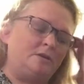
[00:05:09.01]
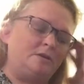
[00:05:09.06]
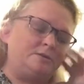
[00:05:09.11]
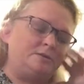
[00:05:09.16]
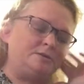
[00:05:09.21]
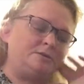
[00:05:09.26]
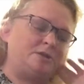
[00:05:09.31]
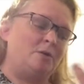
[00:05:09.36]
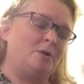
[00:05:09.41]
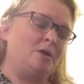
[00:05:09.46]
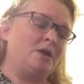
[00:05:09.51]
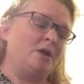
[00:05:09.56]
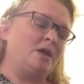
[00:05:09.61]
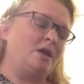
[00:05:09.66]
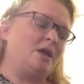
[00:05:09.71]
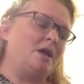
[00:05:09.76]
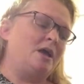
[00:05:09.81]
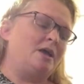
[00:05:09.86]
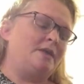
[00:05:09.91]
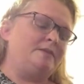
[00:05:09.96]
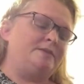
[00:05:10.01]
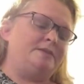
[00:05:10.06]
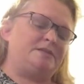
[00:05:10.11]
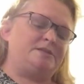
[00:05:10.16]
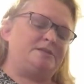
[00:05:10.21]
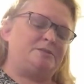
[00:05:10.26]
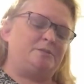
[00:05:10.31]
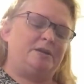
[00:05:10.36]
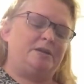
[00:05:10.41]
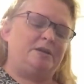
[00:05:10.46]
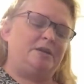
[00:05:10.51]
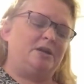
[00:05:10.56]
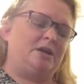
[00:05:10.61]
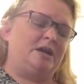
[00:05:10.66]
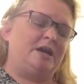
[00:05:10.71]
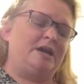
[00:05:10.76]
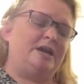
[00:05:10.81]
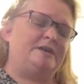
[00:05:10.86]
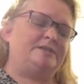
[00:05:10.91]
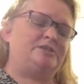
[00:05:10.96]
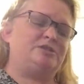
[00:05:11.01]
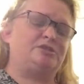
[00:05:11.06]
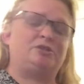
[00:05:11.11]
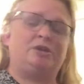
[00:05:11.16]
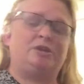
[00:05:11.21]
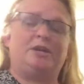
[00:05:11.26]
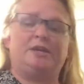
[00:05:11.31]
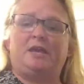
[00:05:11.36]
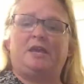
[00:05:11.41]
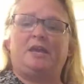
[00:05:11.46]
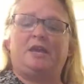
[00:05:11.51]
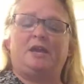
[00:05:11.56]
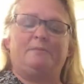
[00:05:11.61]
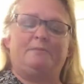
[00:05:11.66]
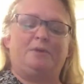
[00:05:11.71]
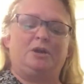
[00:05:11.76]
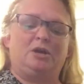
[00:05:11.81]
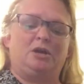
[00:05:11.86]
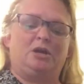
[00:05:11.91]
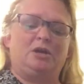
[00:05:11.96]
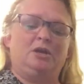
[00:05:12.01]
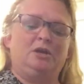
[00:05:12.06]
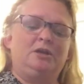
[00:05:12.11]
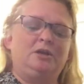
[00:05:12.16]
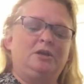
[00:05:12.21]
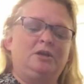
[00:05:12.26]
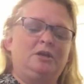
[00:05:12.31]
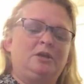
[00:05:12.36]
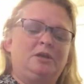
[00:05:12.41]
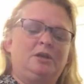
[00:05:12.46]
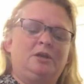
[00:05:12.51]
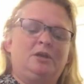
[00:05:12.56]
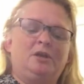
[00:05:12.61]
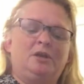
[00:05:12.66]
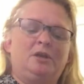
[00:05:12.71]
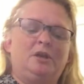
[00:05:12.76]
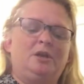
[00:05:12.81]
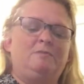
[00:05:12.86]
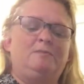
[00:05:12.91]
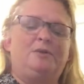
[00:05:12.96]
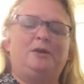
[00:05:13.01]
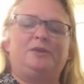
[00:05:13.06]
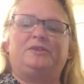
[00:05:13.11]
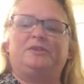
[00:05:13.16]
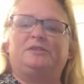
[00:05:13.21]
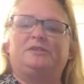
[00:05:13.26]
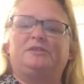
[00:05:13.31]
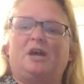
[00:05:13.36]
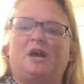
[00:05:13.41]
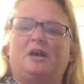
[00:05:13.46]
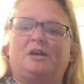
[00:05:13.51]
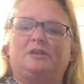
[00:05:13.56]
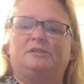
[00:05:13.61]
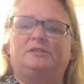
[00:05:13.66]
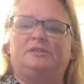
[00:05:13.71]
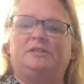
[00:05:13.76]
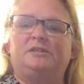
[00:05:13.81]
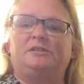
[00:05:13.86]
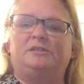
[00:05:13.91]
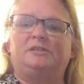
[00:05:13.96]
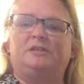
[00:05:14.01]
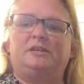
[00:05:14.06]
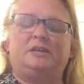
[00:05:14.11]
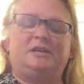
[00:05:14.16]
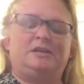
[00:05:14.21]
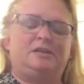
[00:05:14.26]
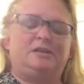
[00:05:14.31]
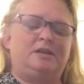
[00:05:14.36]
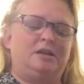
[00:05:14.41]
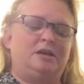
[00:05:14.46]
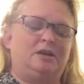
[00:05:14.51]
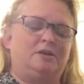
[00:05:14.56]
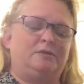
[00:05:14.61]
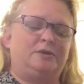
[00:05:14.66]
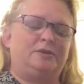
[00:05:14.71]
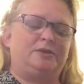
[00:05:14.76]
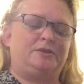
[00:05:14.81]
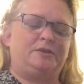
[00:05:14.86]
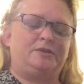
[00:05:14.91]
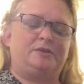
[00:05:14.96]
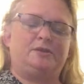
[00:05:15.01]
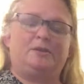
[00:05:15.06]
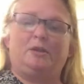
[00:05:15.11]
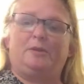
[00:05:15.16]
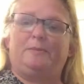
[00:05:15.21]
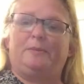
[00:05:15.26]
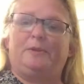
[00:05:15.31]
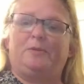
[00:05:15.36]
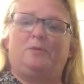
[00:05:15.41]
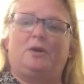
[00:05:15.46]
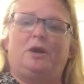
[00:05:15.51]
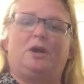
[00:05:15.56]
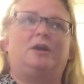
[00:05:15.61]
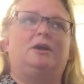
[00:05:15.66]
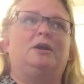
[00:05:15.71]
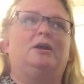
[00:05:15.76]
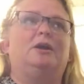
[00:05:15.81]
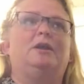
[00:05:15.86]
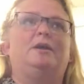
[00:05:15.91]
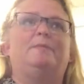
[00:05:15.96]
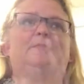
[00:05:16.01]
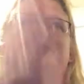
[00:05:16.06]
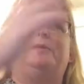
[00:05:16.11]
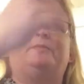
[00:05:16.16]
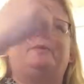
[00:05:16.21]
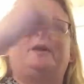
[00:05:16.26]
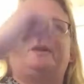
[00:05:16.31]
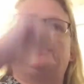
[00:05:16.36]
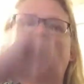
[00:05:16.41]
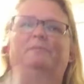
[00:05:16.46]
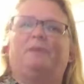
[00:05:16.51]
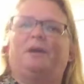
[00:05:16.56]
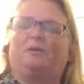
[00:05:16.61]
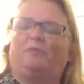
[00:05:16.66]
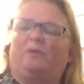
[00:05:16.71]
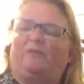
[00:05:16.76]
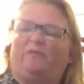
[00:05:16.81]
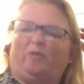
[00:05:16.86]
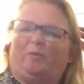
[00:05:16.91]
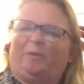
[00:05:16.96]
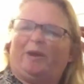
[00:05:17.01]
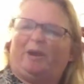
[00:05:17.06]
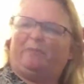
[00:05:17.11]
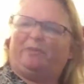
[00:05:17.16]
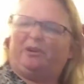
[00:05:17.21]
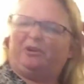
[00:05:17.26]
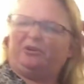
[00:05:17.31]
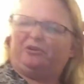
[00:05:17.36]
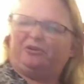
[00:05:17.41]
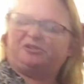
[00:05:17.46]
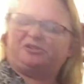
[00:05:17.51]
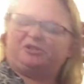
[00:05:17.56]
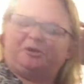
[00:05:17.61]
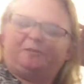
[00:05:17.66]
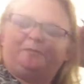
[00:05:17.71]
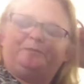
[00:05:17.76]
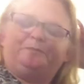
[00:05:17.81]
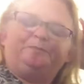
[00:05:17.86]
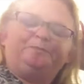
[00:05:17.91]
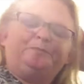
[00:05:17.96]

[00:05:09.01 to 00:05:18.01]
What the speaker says: So this one here, I had strained the hamburger, put the taco seasoning in here with a little bit of water, and I put it back in the microwave for about a minute or two